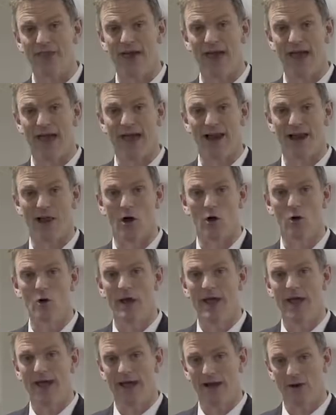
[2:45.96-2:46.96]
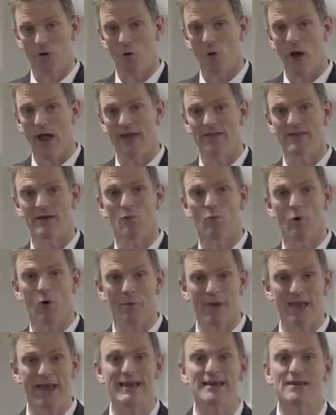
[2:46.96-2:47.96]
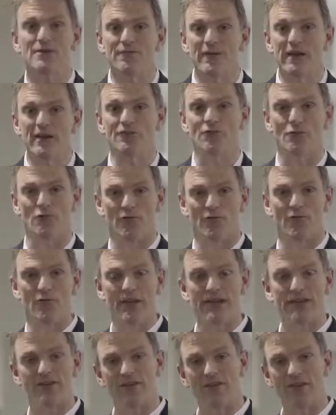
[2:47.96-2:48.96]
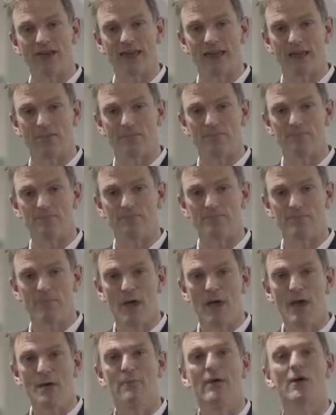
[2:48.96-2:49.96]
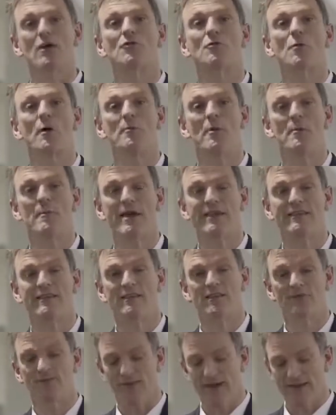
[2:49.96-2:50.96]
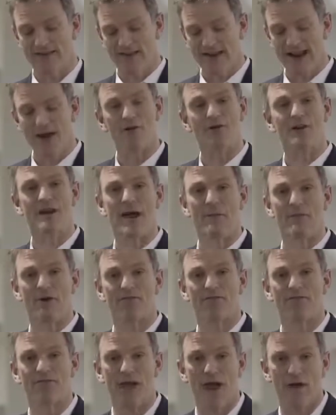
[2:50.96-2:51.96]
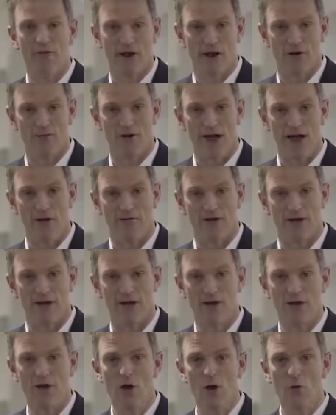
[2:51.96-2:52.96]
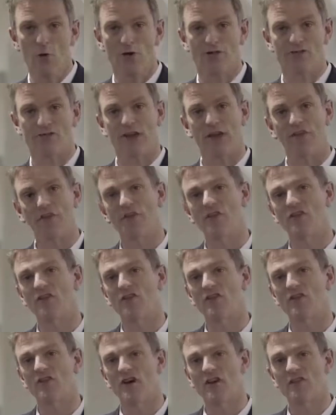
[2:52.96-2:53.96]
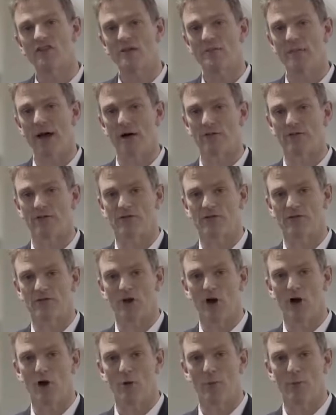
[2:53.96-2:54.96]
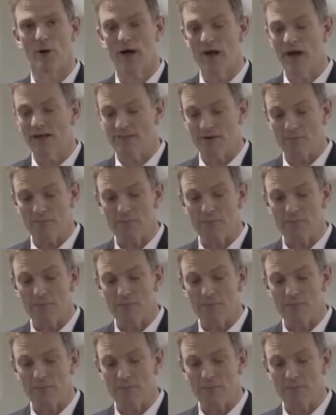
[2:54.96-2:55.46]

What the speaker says: the Halo in a way that will be individual for each team, because we're permitted to fit an aerodynamic fairing around it, which gives us a certain amount of scope to